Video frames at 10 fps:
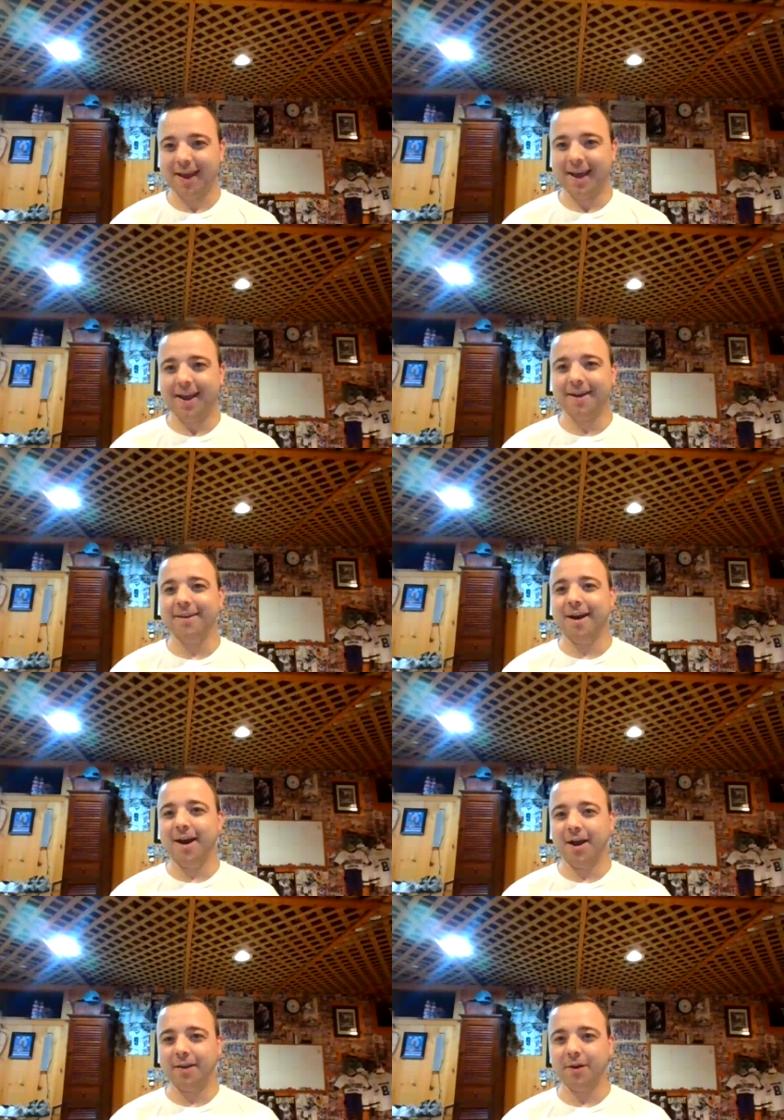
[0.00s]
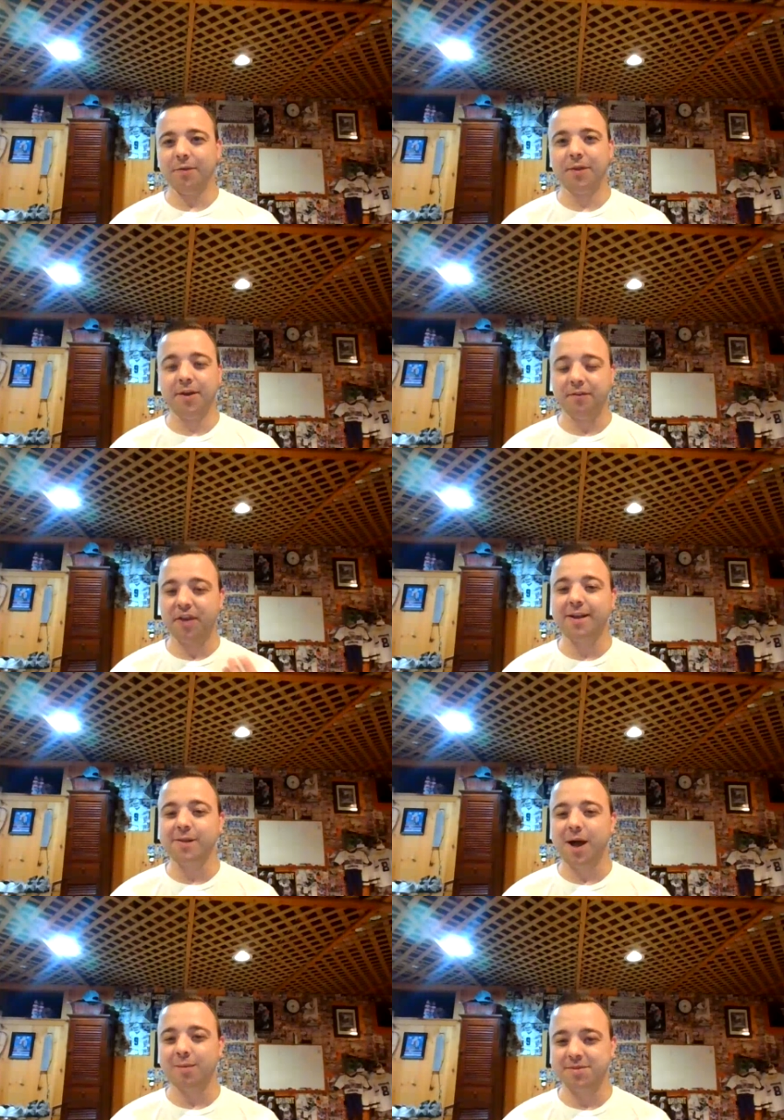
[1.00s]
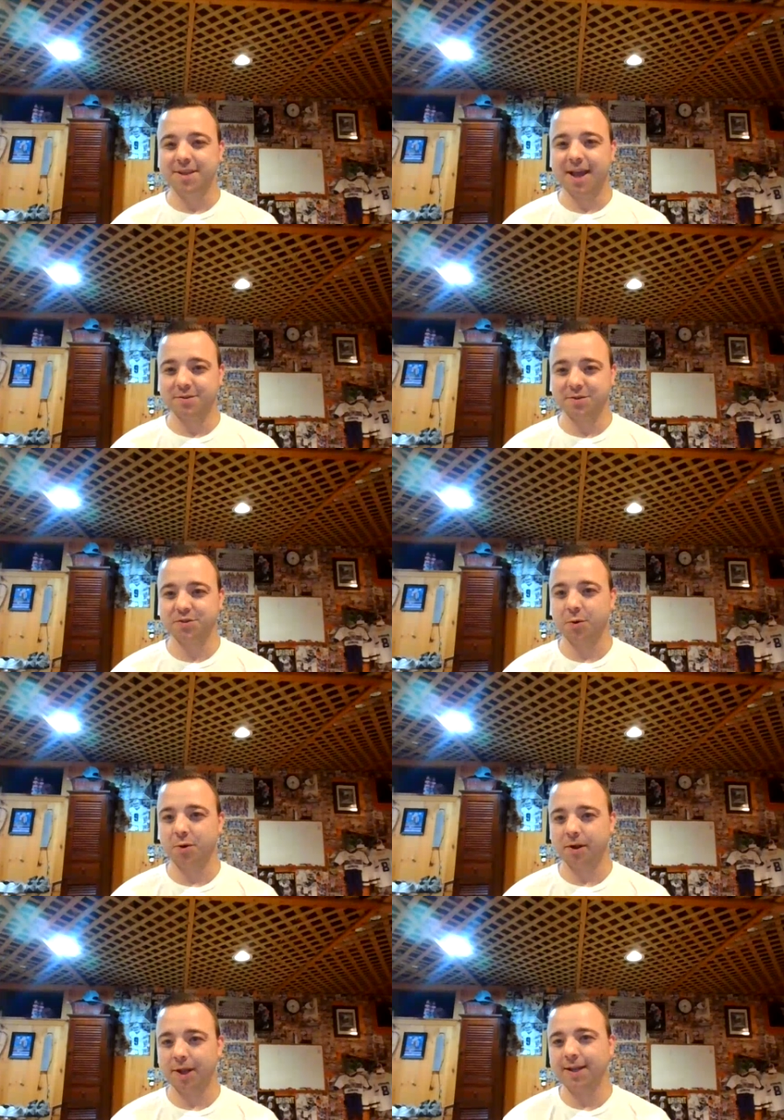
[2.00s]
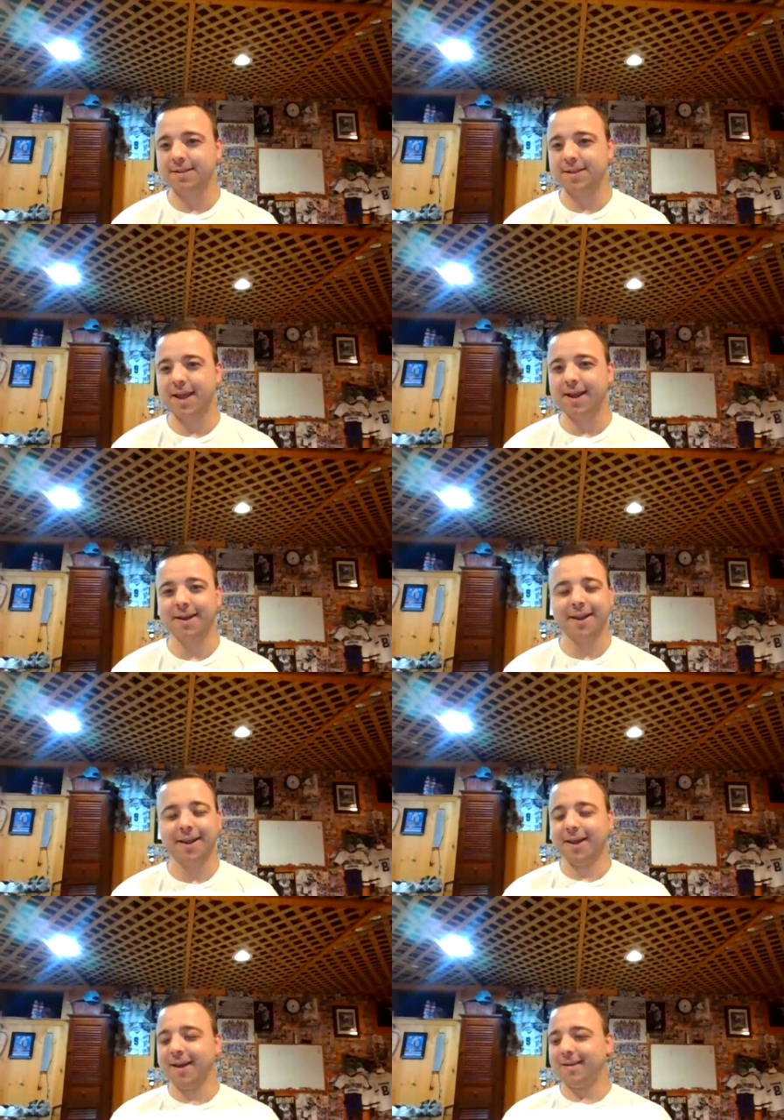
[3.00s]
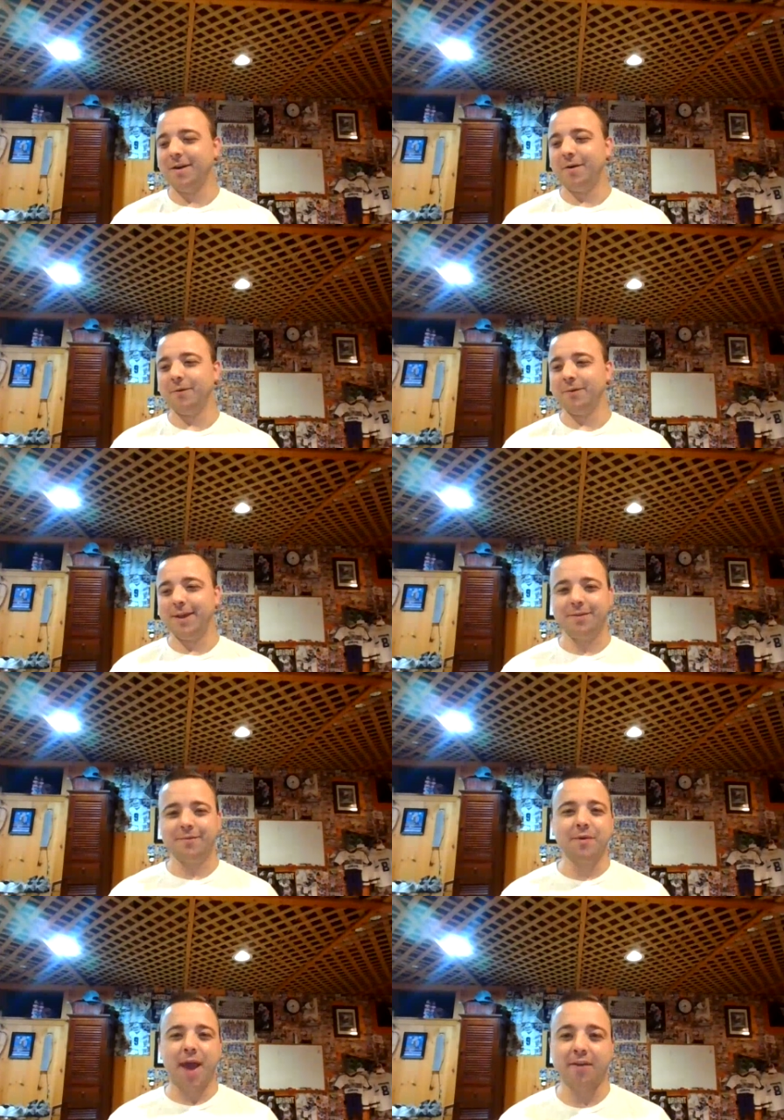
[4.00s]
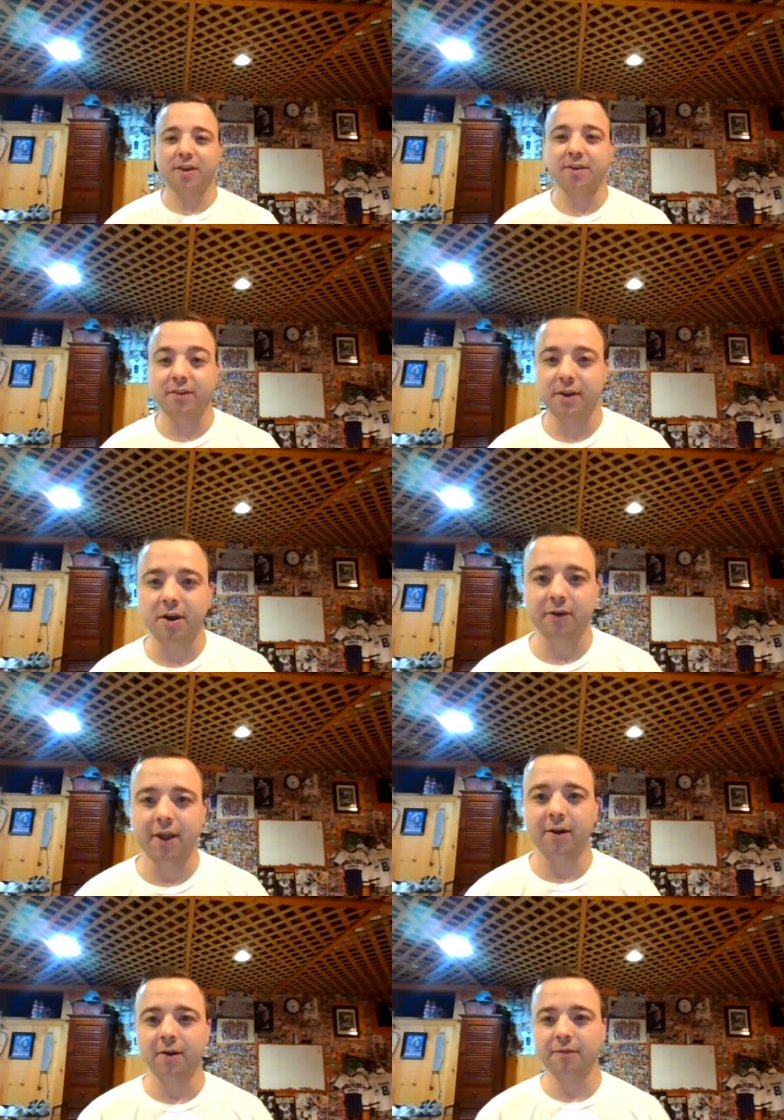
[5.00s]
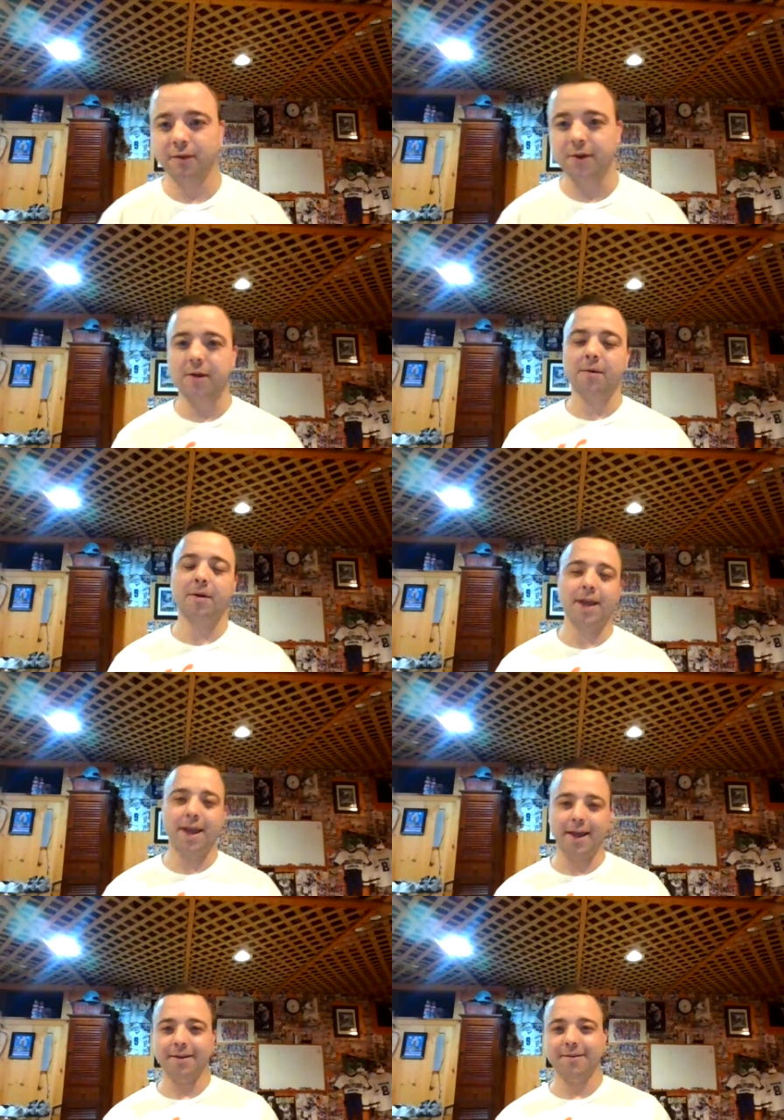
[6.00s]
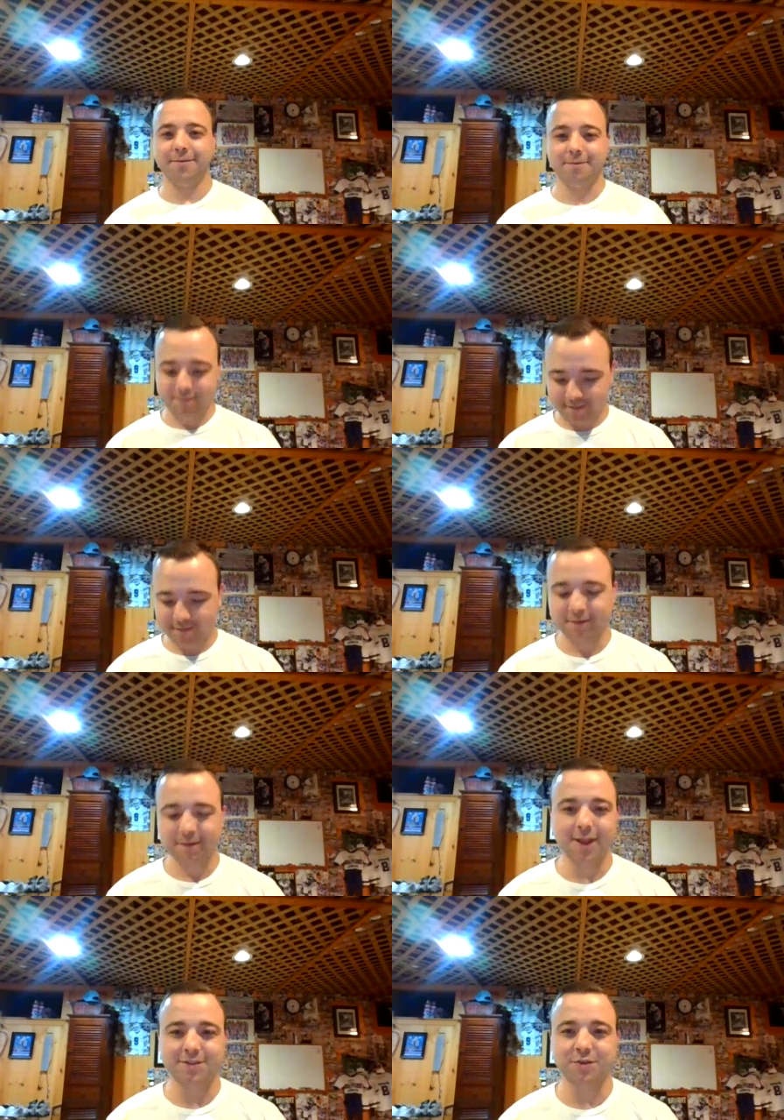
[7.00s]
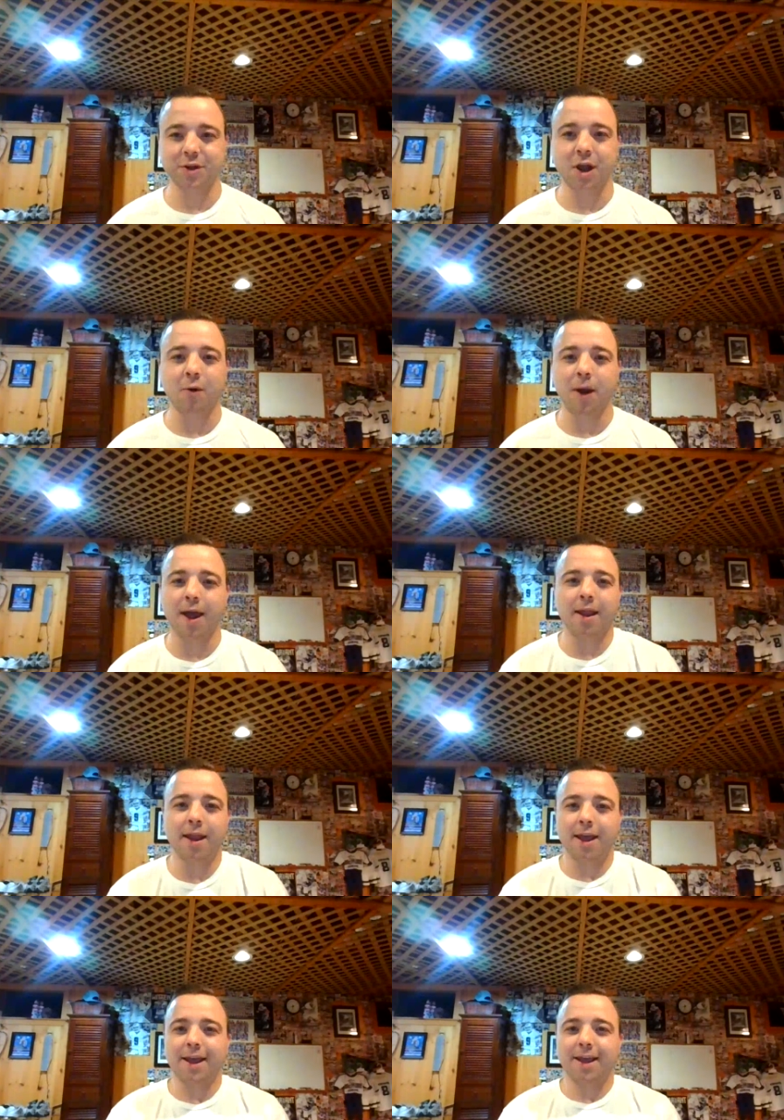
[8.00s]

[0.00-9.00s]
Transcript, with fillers: and uh, you know the Cyclops has a sword and and you know he acts like he's going to cut her head off you know and lets her go I